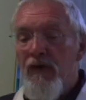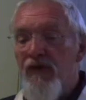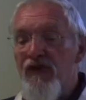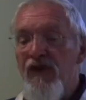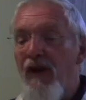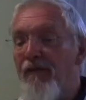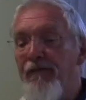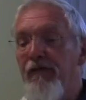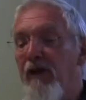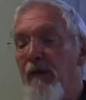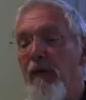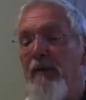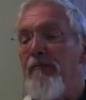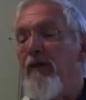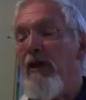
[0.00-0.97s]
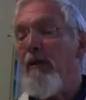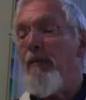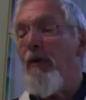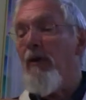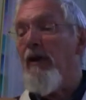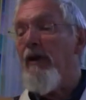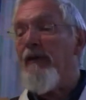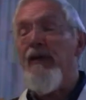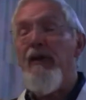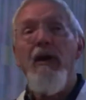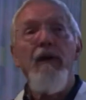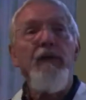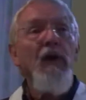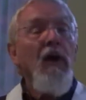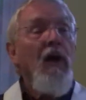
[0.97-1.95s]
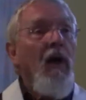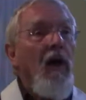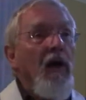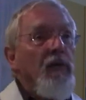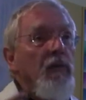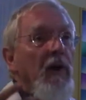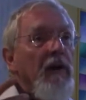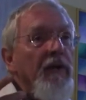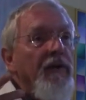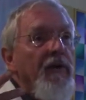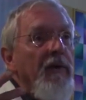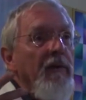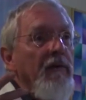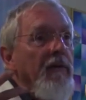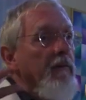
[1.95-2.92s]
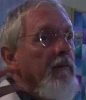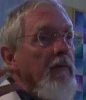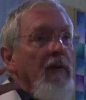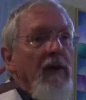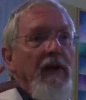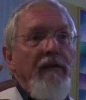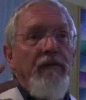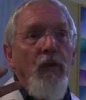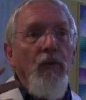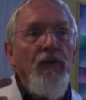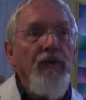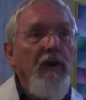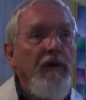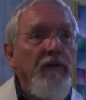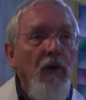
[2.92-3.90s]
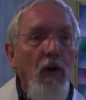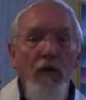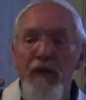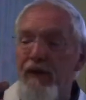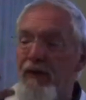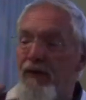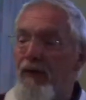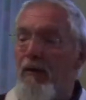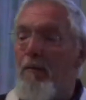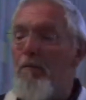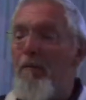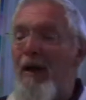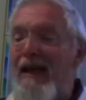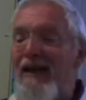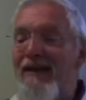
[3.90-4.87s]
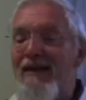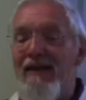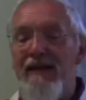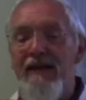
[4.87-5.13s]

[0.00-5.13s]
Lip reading: suffering we bring upon ourselves, as well as also involving the sort of base